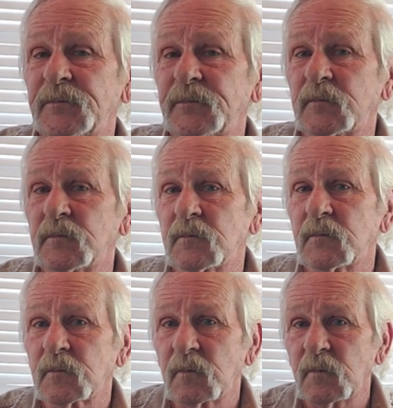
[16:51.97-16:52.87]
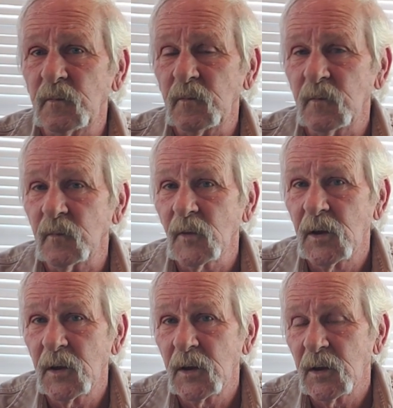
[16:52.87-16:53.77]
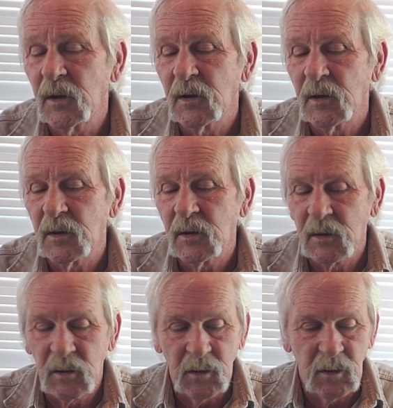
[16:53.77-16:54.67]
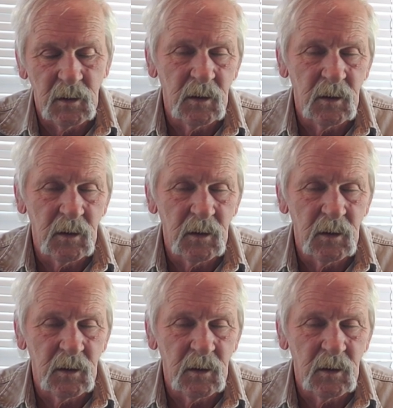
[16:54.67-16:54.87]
Nobody speaks.